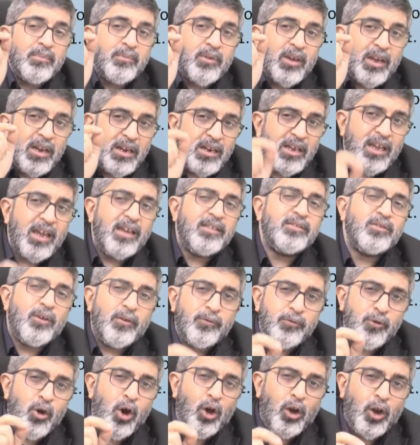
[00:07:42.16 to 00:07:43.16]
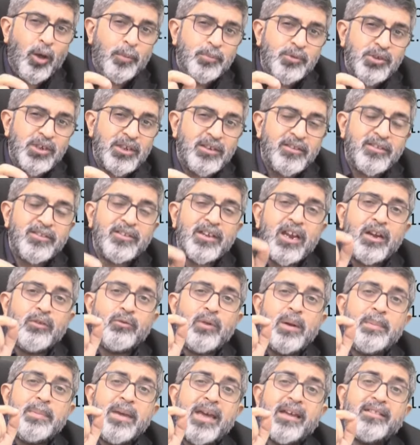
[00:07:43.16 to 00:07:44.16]
In case of call options, it
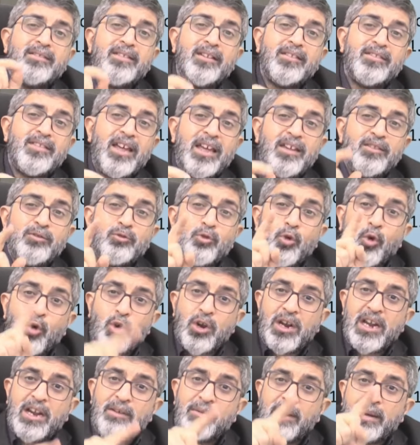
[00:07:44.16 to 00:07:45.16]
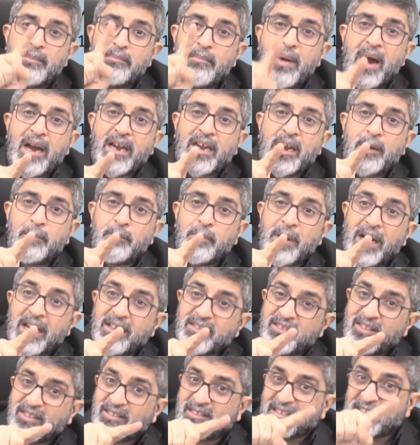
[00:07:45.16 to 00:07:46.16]
will be exercised only when market
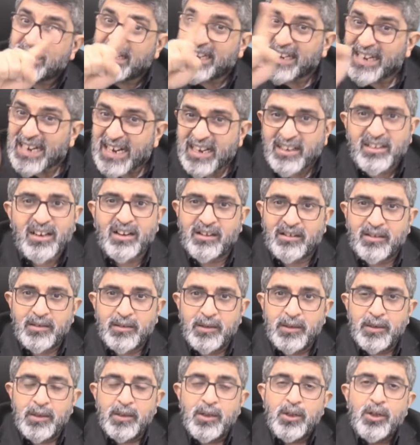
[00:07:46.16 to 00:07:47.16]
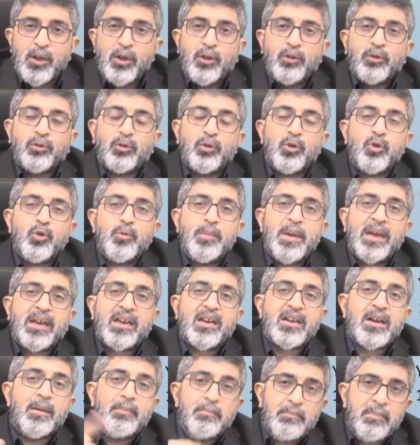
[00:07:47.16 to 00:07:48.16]
price is greater. So you may
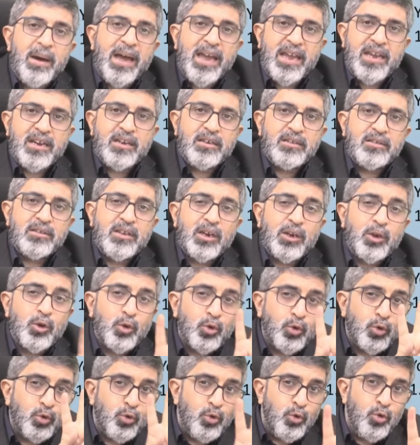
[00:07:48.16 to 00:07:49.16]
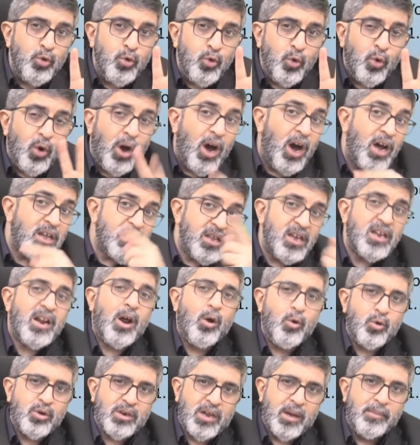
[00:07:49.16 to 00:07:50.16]
combine the two other
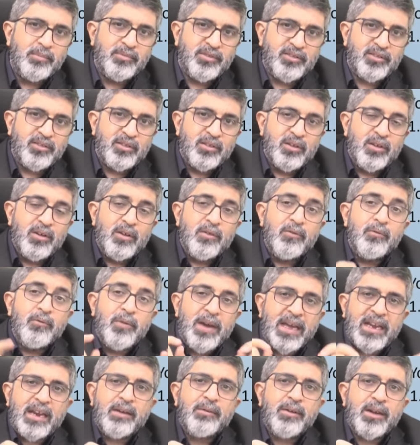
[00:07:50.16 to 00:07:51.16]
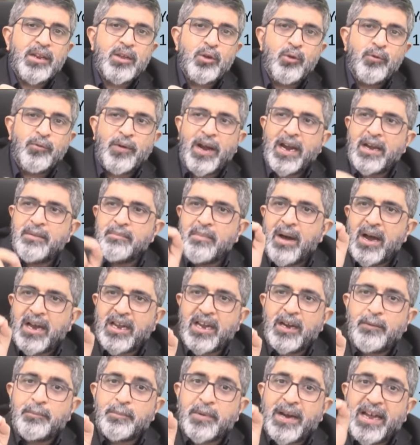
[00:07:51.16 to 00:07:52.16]
outcomes wherever you find
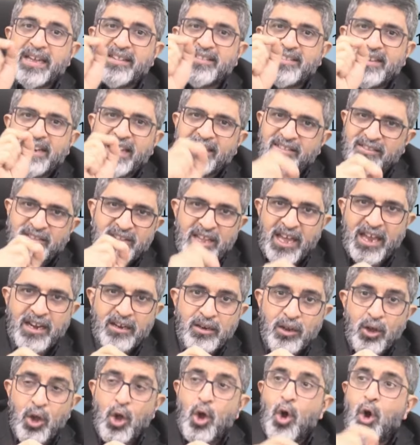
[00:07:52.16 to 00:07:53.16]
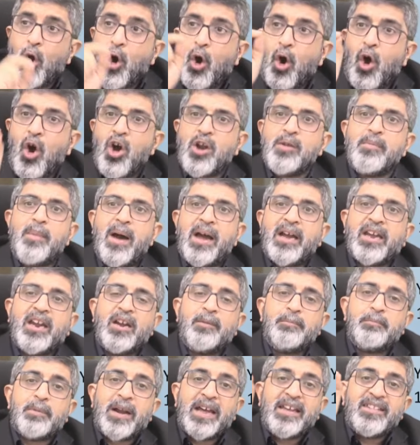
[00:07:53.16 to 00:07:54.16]
market price less than or
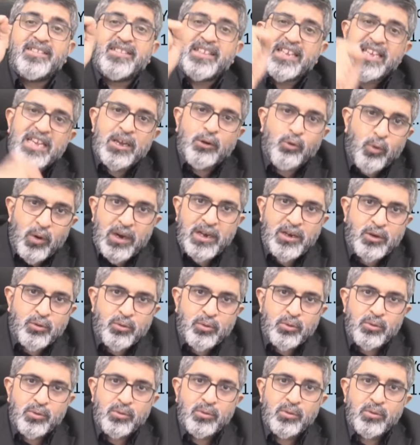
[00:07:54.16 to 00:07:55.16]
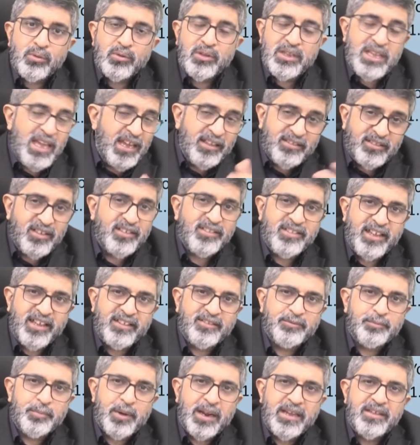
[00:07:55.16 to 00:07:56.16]
market price equal to the
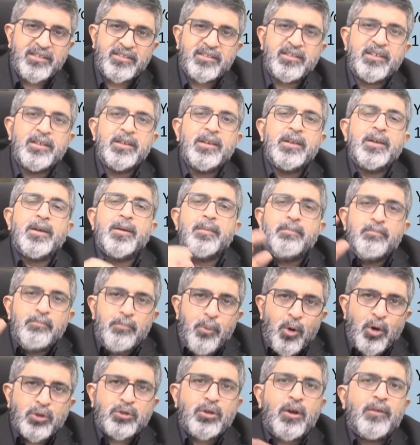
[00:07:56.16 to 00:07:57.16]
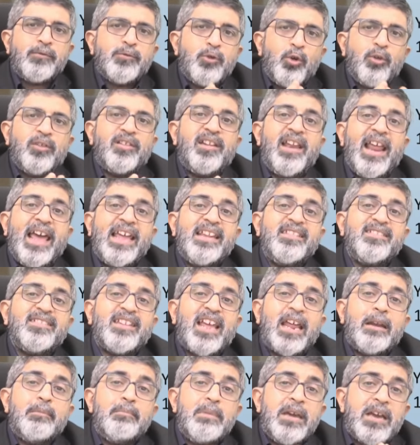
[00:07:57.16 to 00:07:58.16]
exercise price. Both of those lines
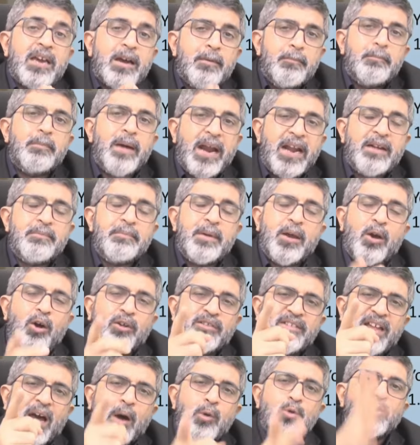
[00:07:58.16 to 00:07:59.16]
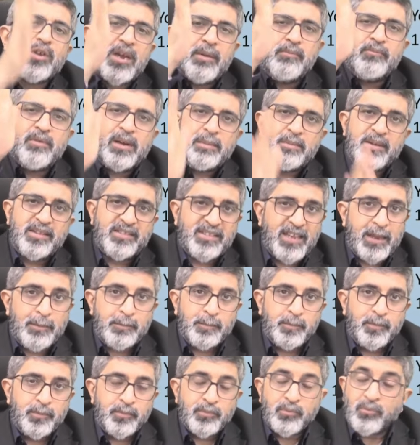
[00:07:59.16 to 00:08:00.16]
can be combined because outcome will be same.
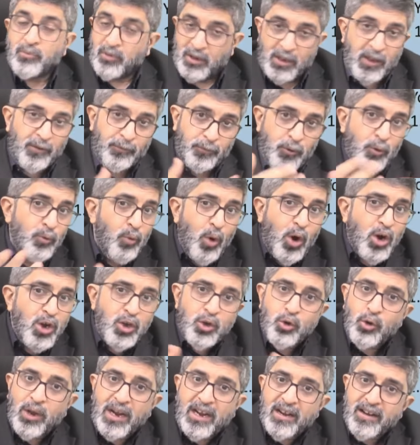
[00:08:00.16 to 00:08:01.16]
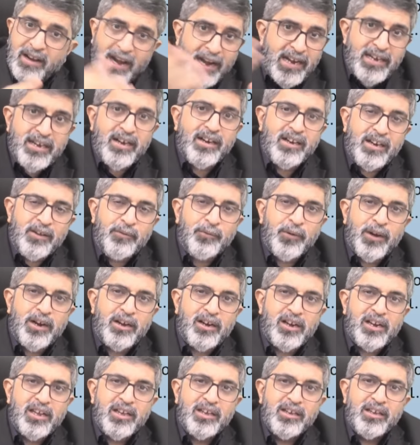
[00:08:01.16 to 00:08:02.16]
If you want, you can write it
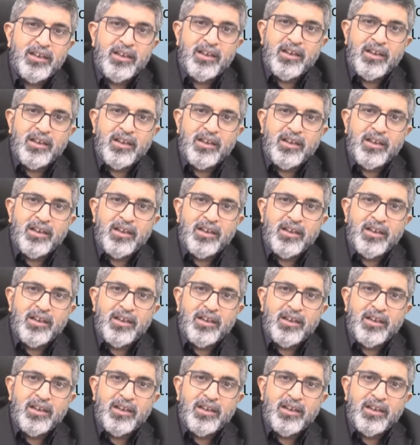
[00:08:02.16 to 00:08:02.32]
differently.